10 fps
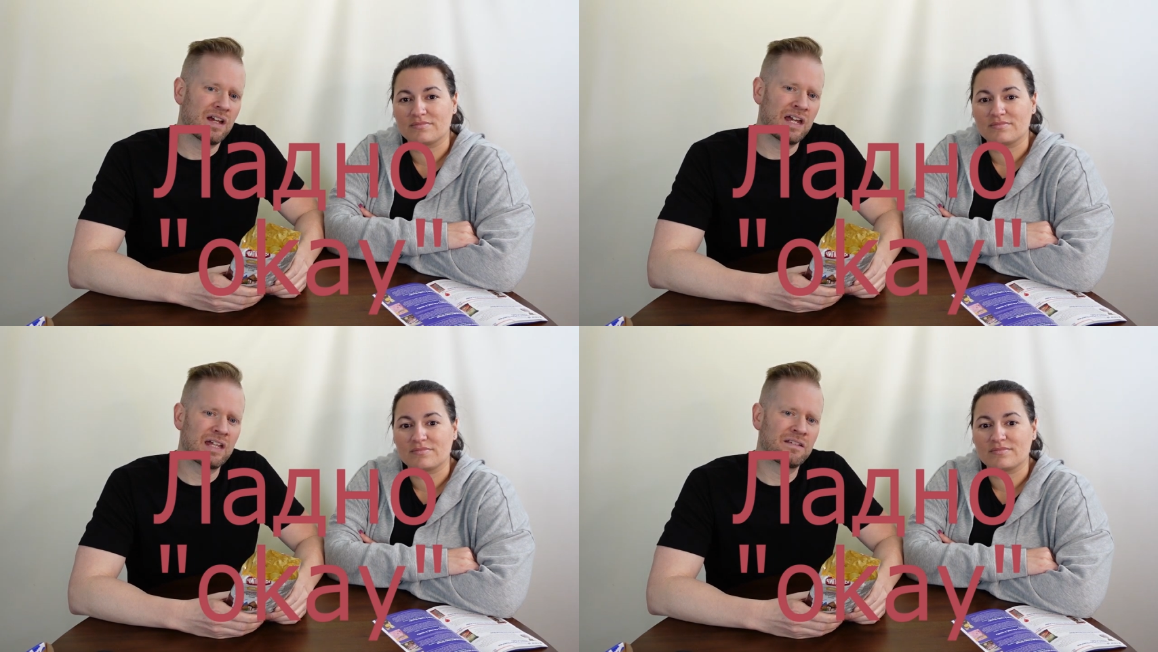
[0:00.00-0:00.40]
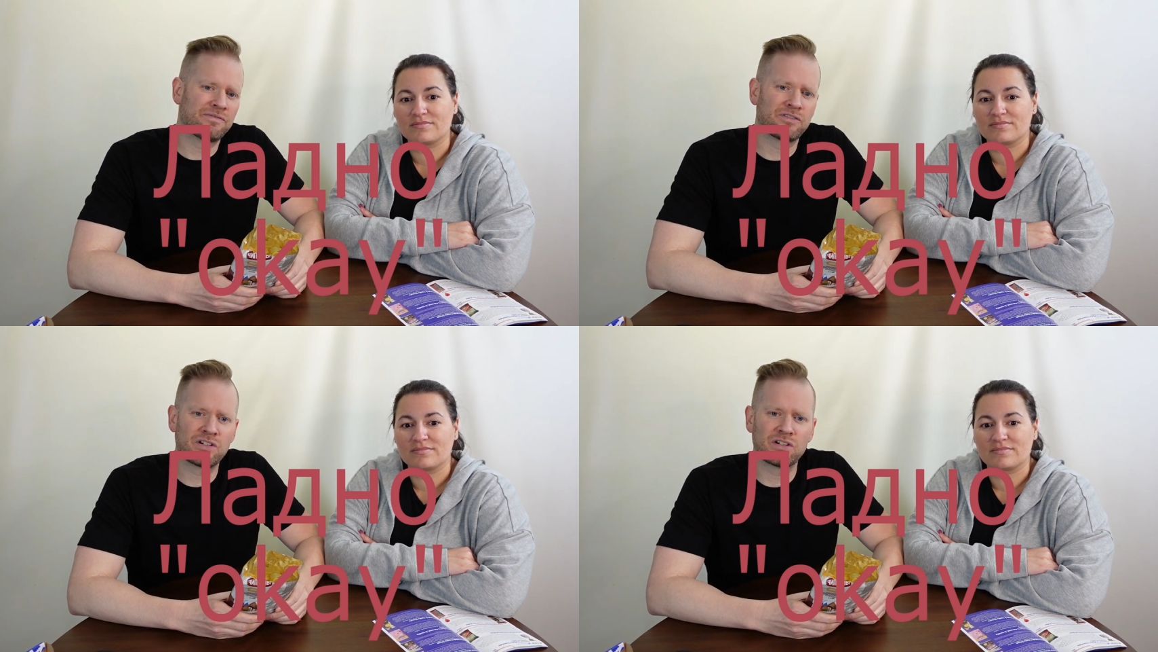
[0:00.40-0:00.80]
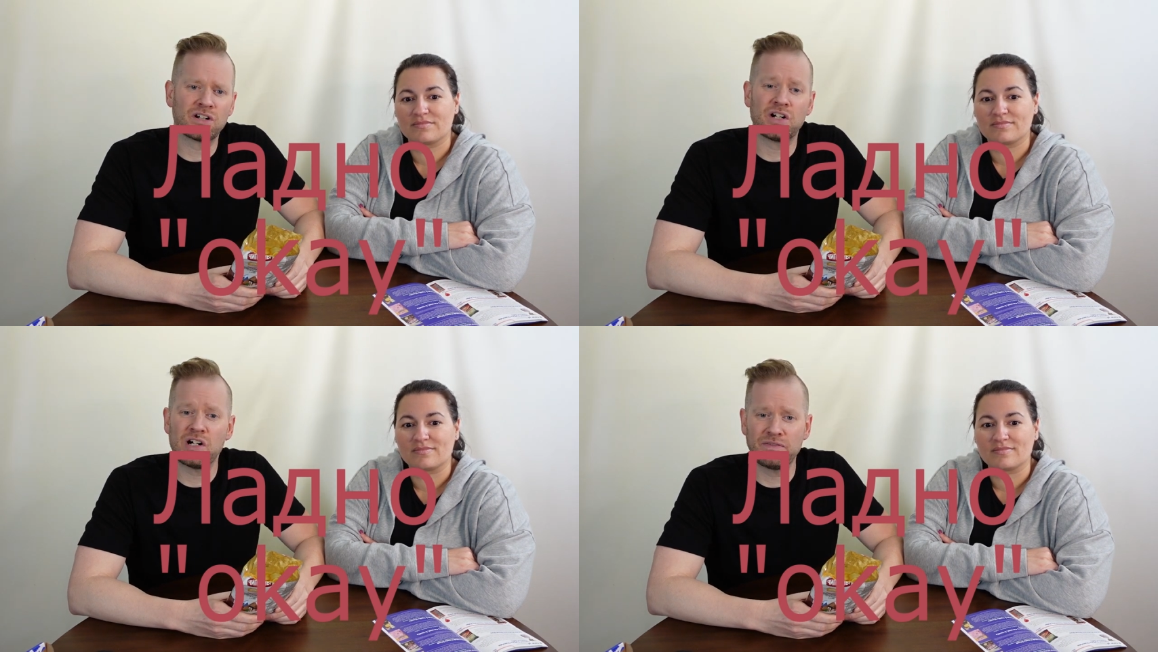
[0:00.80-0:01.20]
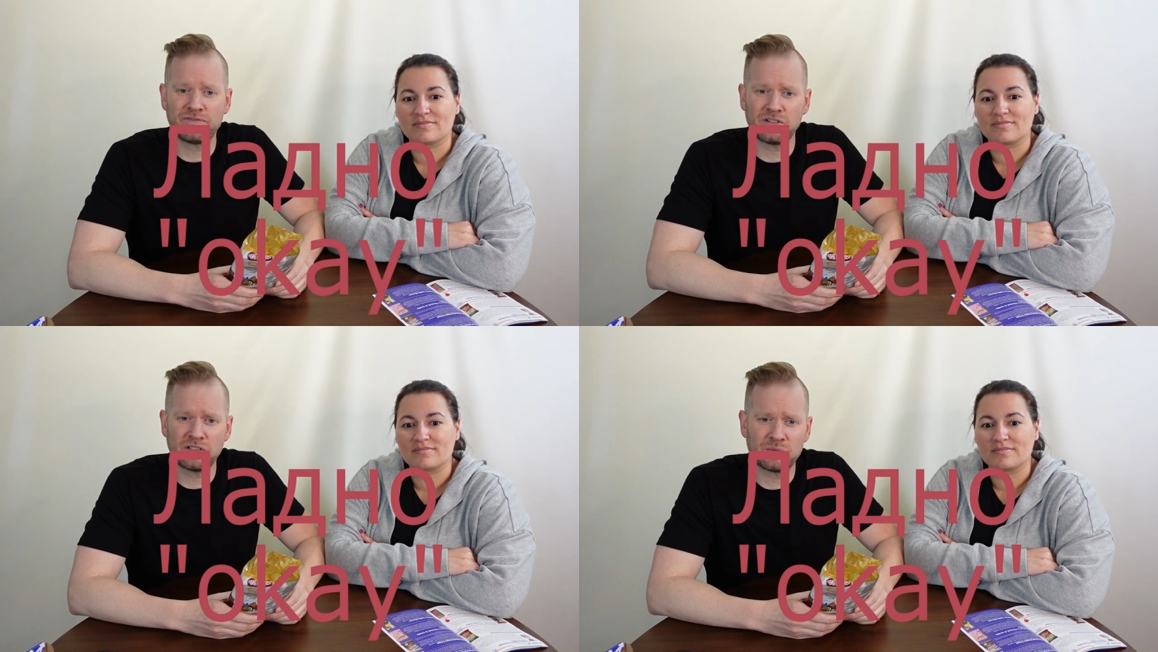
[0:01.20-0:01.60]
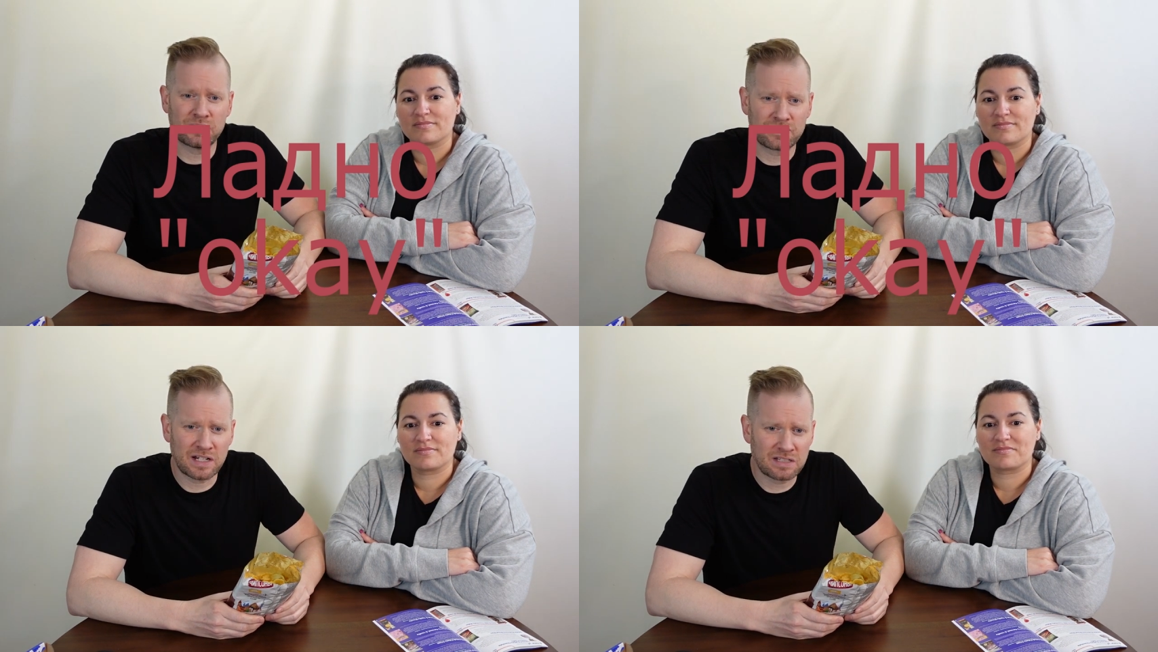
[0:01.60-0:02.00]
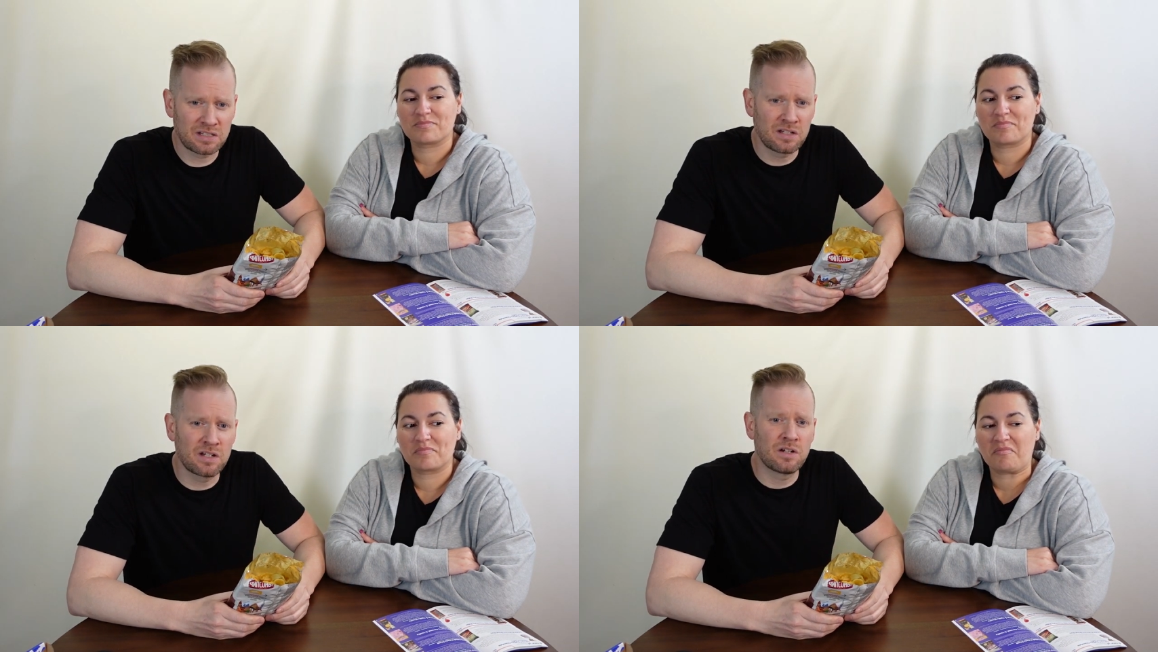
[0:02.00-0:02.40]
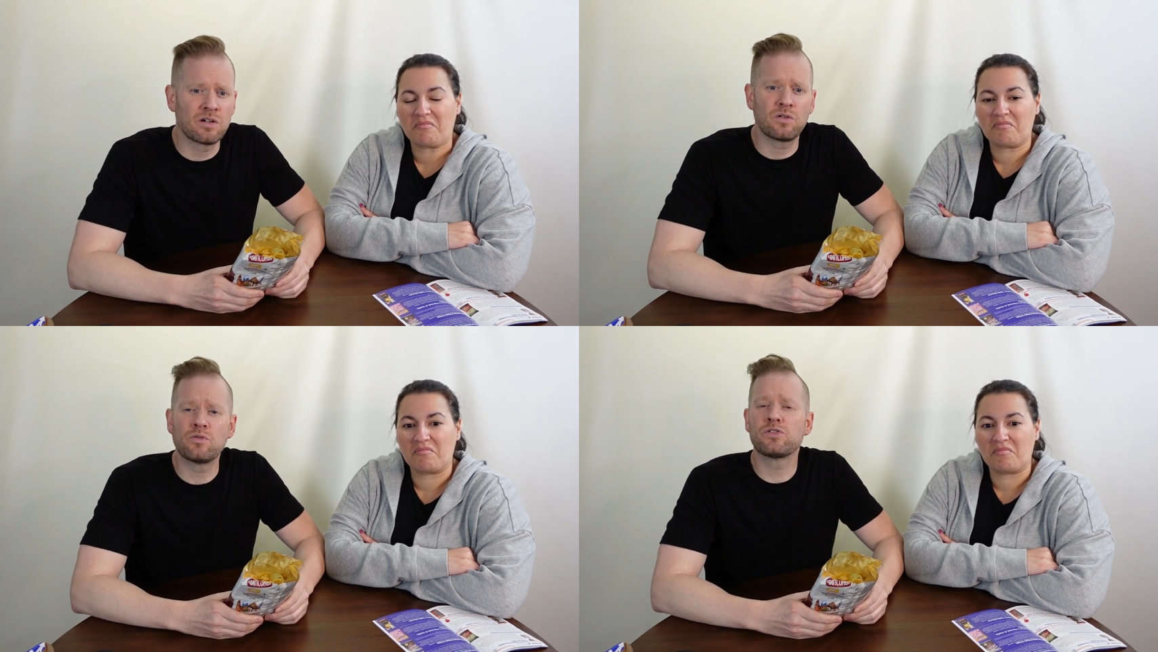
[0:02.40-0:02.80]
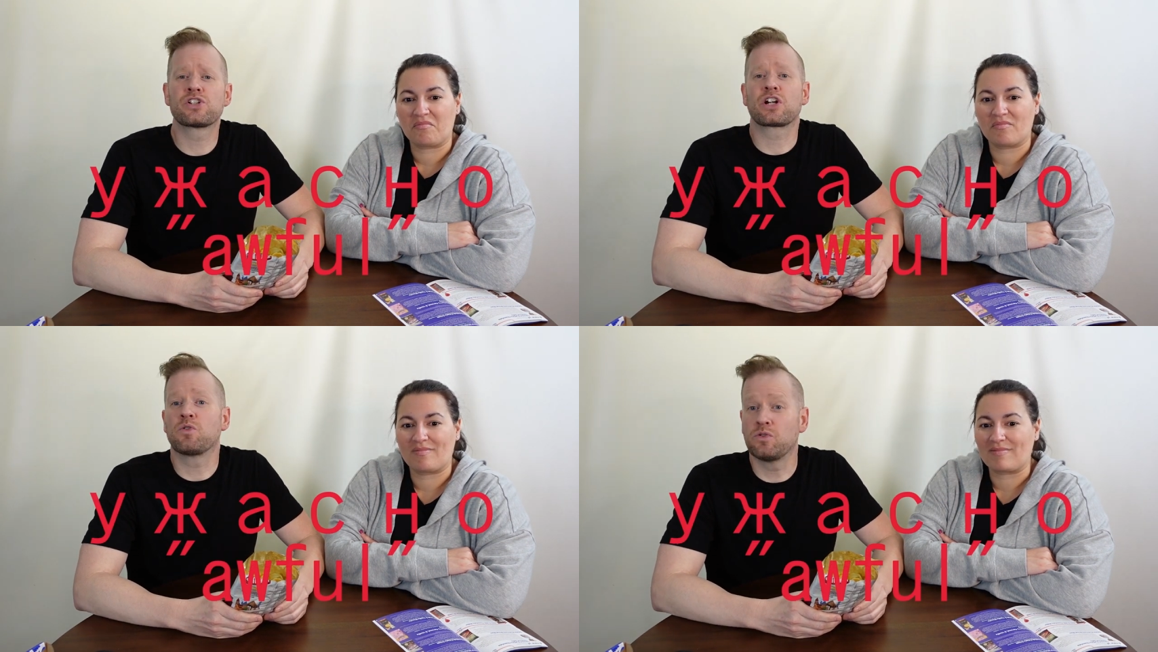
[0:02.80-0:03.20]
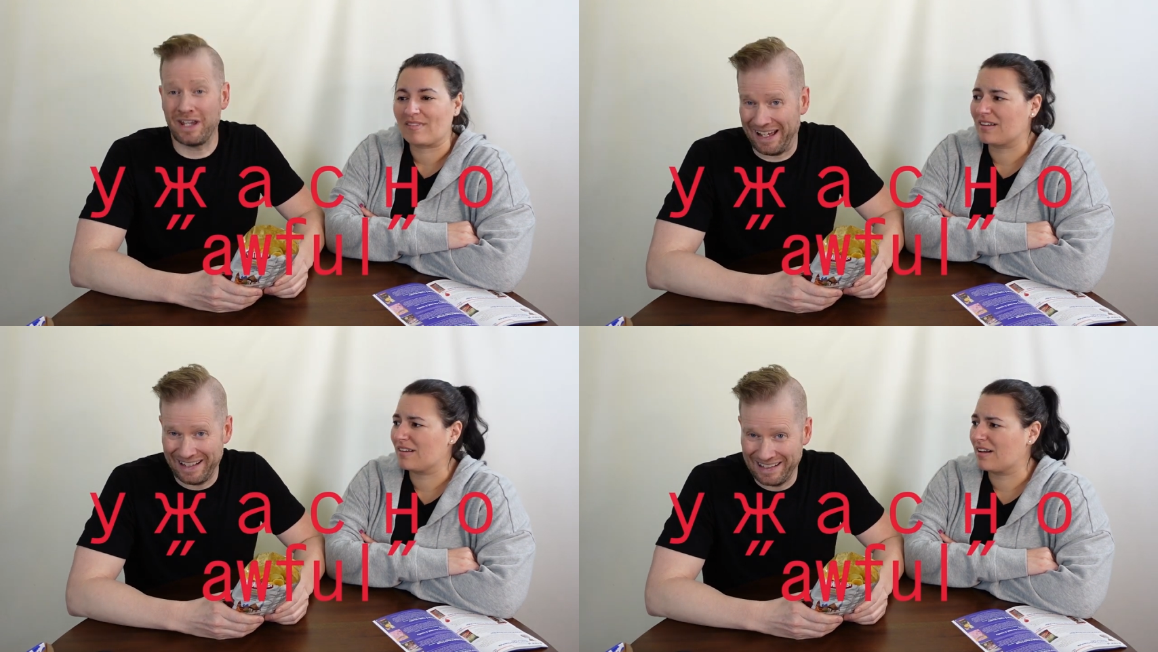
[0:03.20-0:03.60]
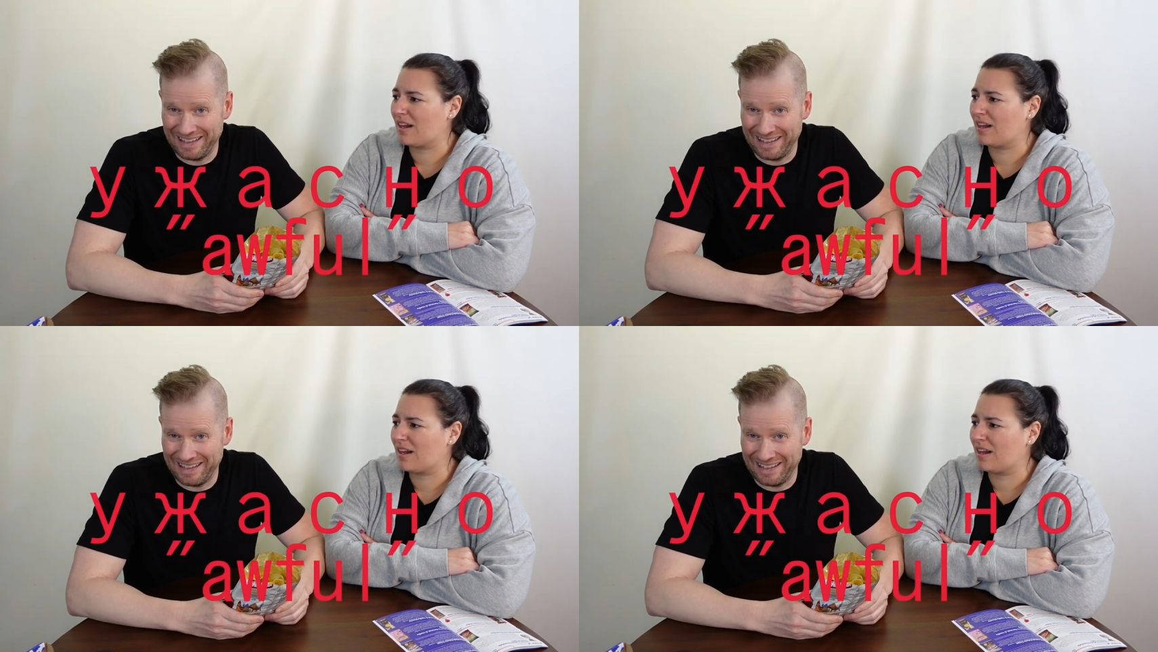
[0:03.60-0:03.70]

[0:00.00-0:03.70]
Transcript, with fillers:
Speaker 1: And for awful, we've got Ujakuna.